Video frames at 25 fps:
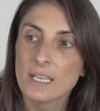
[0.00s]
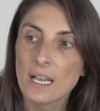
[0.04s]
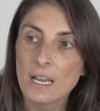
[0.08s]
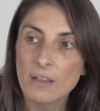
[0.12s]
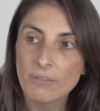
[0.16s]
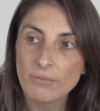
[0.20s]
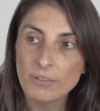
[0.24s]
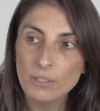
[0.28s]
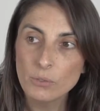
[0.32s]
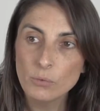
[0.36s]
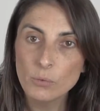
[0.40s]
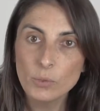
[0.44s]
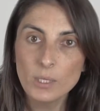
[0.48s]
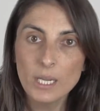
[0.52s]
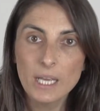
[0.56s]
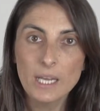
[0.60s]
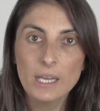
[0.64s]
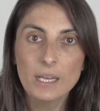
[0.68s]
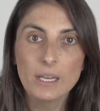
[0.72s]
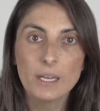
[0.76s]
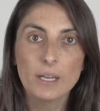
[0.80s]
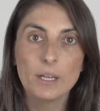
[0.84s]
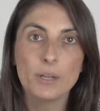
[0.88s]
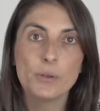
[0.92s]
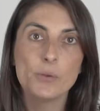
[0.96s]
issue?
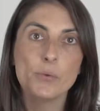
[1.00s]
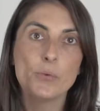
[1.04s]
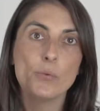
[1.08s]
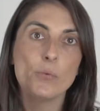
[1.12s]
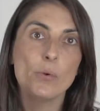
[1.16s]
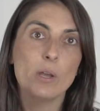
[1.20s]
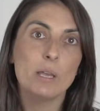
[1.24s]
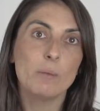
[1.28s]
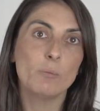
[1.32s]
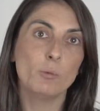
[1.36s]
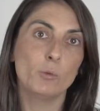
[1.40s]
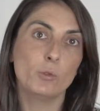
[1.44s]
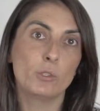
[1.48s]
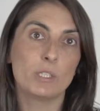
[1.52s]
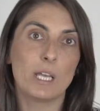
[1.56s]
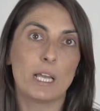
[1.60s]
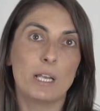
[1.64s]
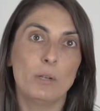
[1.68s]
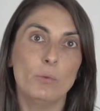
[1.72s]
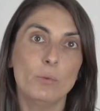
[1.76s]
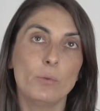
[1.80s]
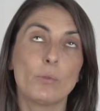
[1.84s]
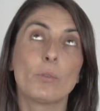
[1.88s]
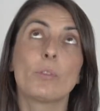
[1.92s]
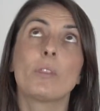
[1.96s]
That there
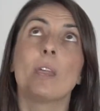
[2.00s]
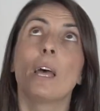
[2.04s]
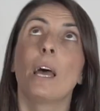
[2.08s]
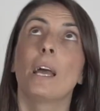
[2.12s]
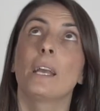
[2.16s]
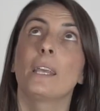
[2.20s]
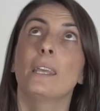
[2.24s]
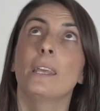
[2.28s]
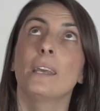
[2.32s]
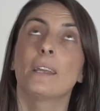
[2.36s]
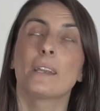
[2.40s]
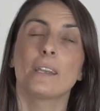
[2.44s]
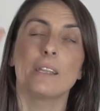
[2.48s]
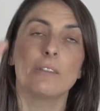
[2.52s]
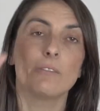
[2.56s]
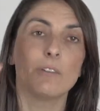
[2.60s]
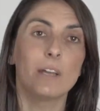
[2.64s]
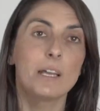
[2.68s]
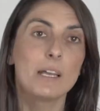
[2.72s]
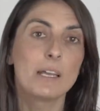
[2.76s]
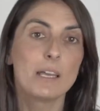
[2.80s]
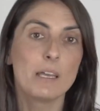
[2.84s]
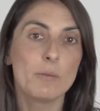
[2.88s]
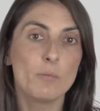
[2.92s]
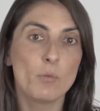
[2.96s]
isn't much
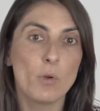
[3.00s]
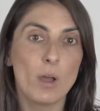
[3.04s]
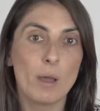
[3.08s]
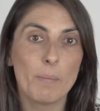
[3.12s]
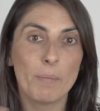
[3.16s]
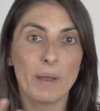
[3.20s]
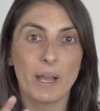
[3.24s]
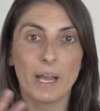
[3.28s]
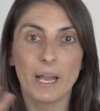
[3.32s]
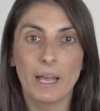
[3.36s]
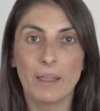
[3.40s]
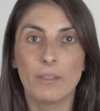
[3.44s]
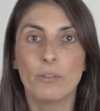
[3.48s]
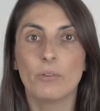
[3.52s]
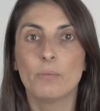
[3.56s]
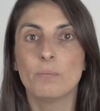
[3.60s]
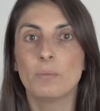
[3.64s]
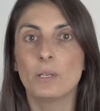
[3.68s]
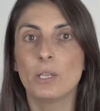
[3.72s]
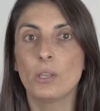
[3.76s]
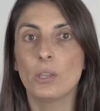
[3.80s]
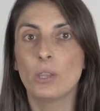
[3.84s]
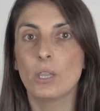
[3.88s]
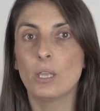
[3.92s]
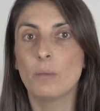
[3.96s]
light where the
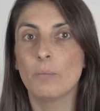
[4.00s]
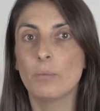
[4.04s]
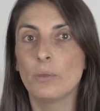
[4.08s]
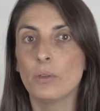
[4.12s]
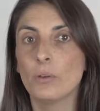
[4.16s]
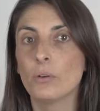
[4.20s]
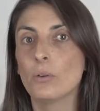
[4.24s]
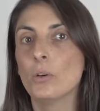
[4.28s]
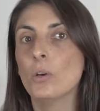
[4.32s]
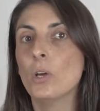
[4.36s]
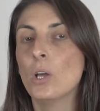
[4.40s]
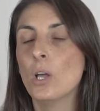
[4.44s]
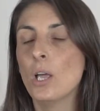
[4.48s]
figure is.